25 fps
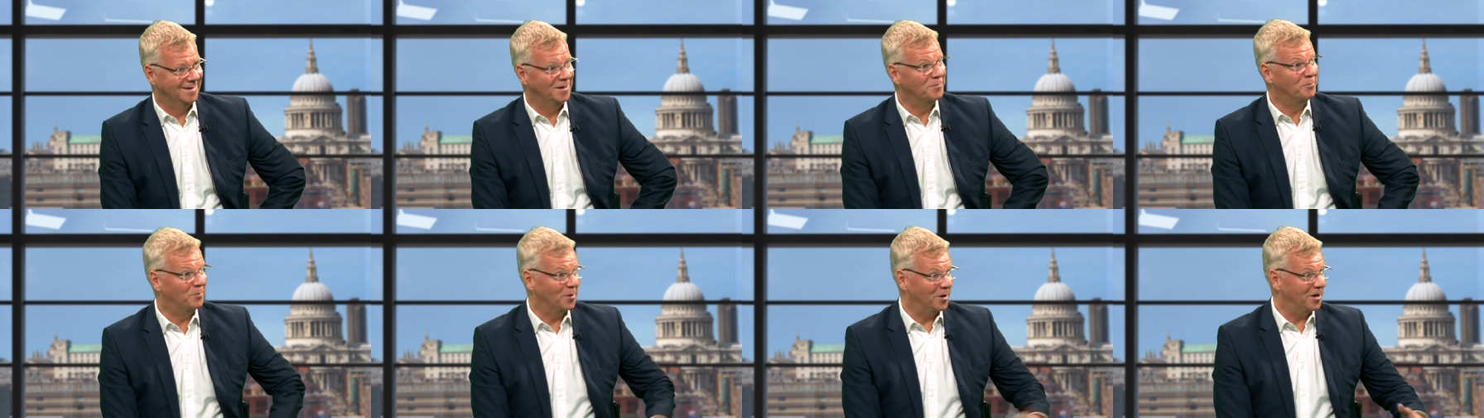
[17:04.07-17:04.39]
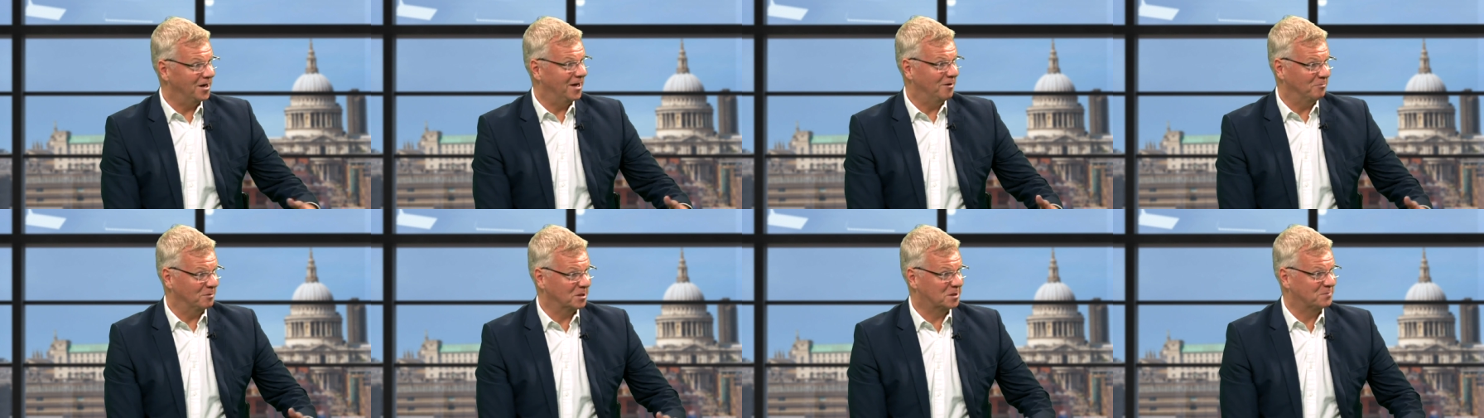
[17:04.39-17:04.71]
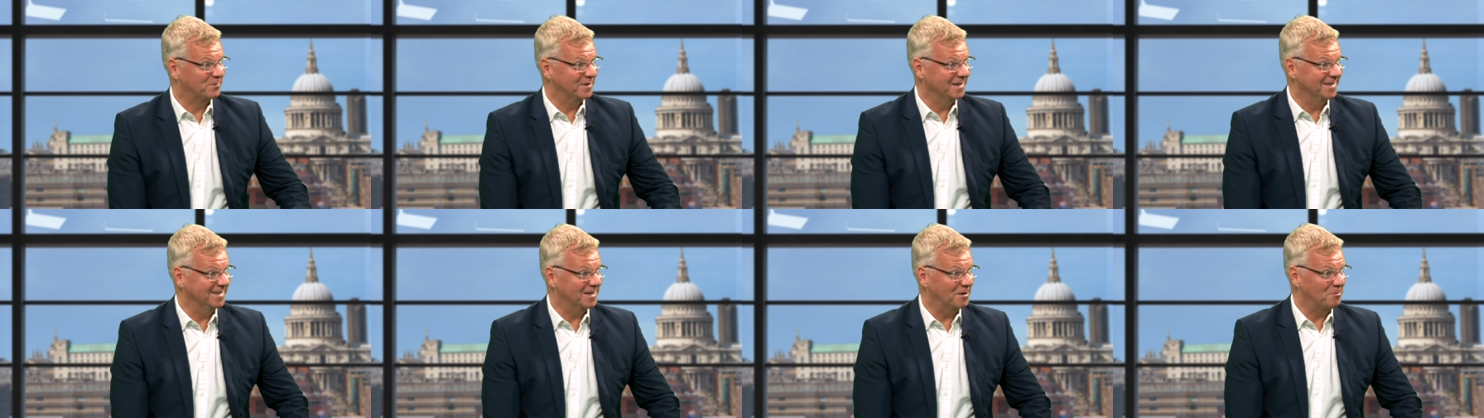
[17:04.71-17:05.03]
But I'll
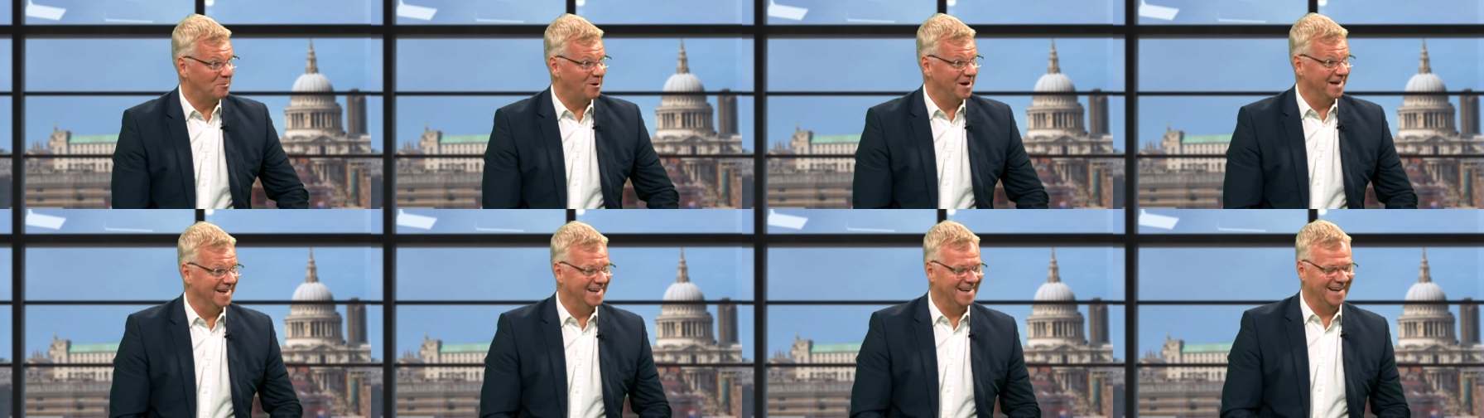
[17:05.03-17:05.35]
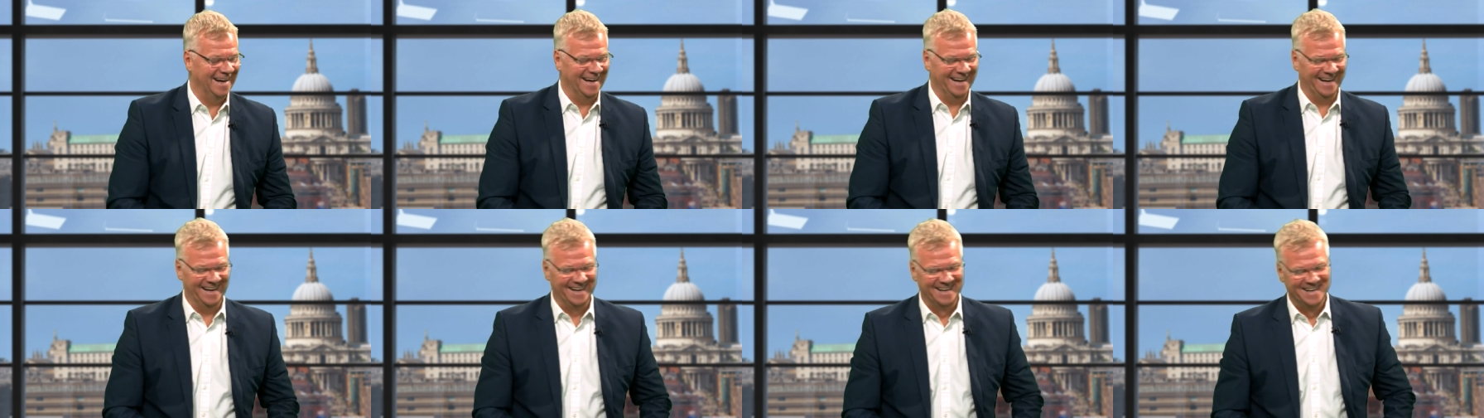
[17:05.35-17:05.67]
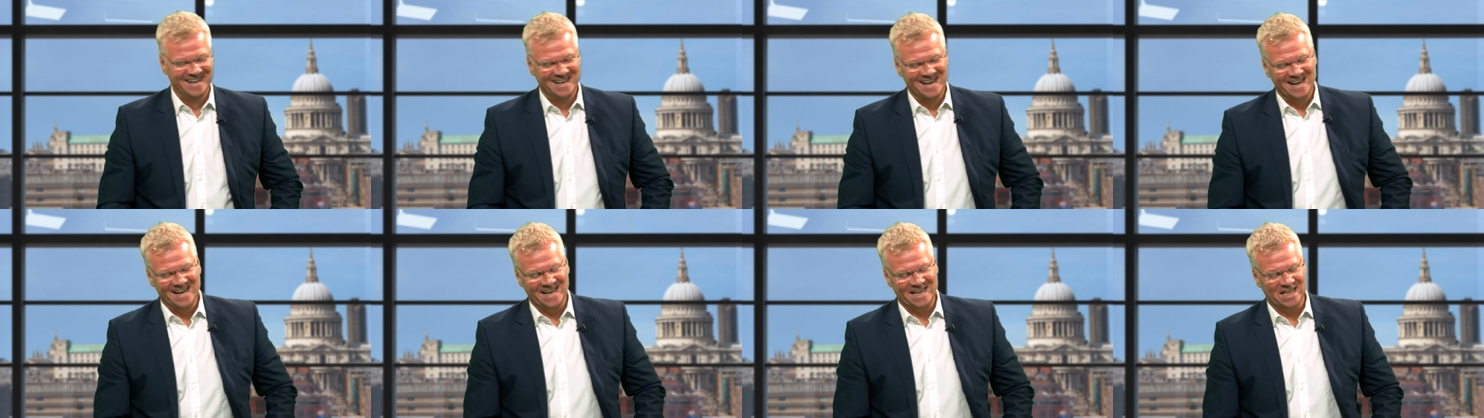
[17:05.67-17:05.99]
explain that why.
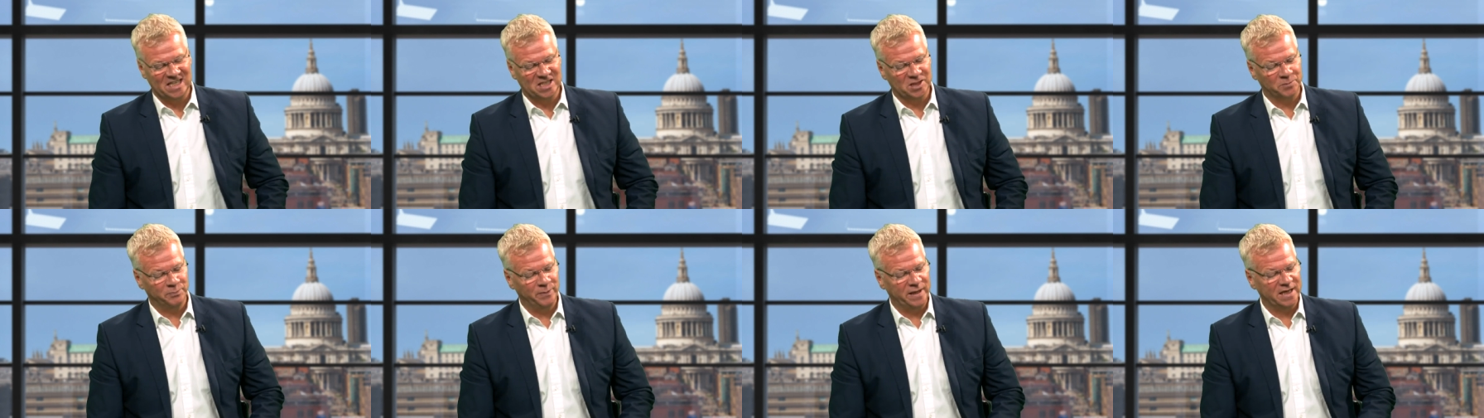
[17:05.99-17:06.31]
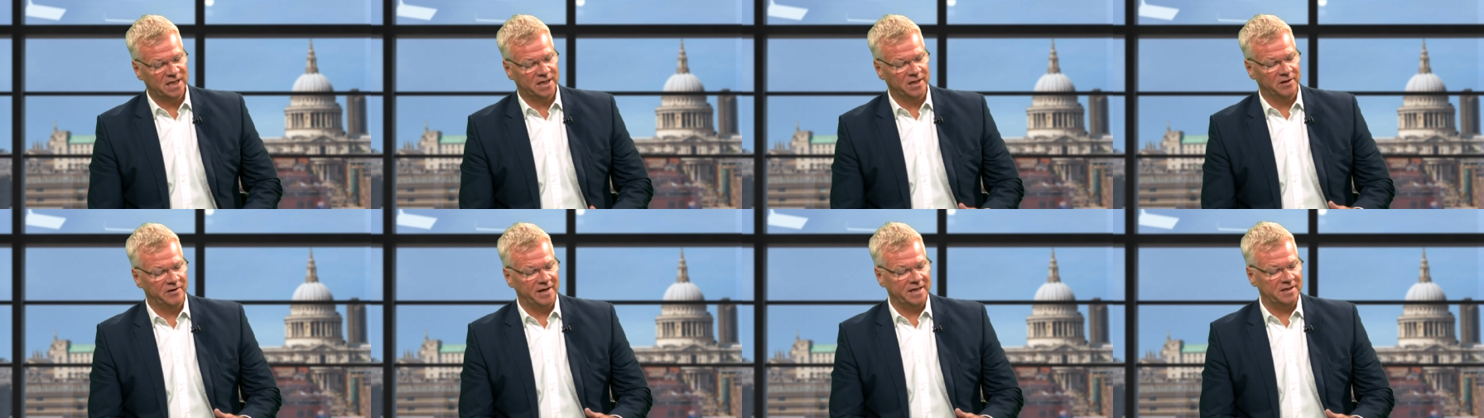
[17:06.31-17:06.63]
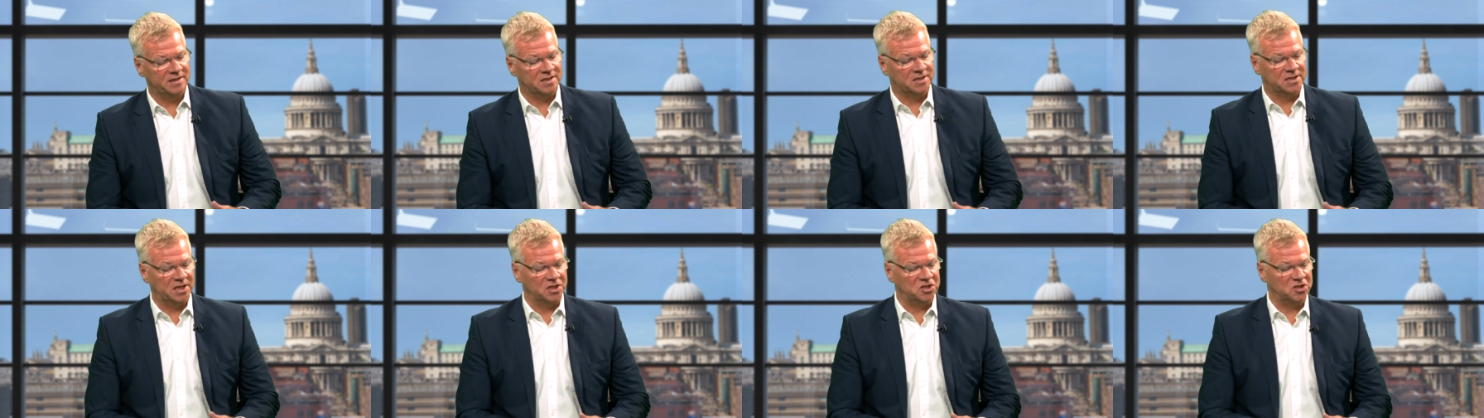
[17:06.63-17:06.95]
He's making the right
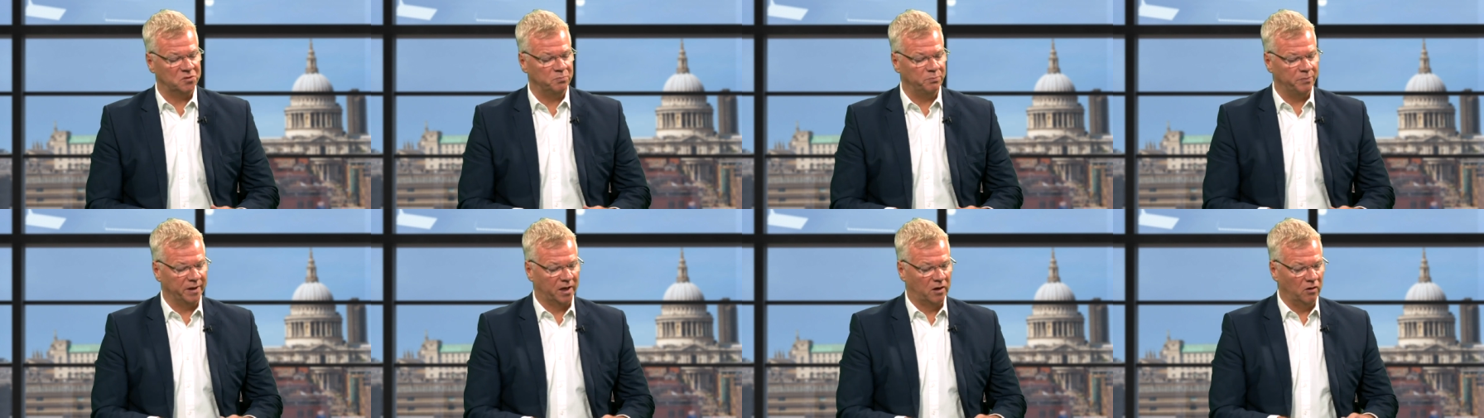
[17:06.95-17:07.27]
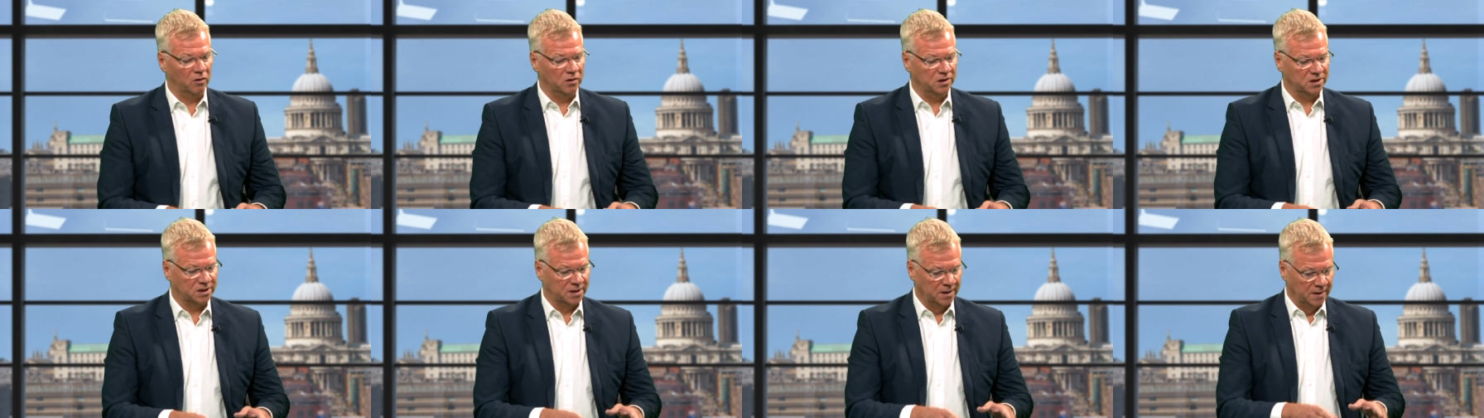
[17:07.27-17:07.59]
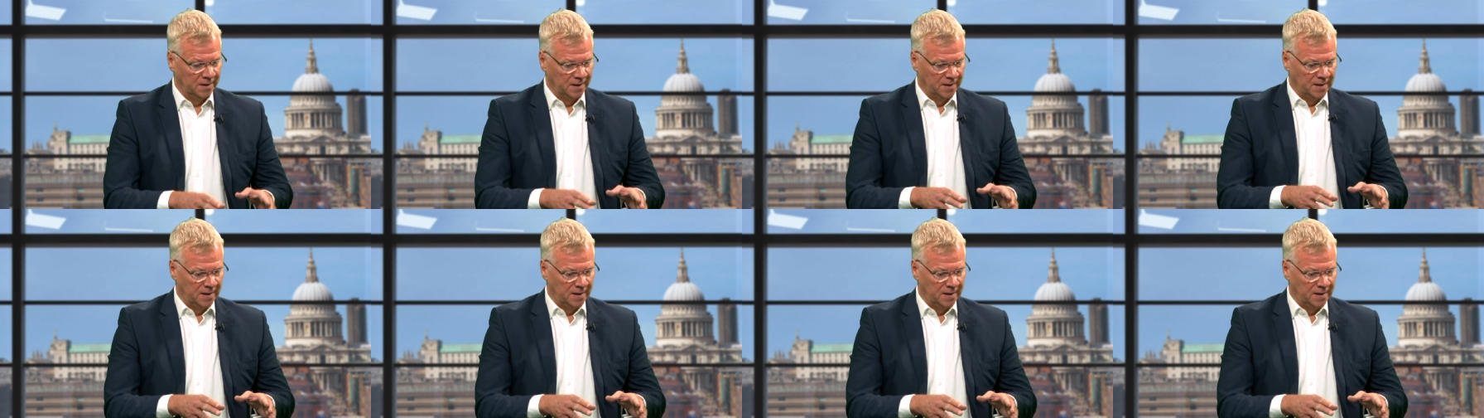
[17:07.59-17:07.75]
decision because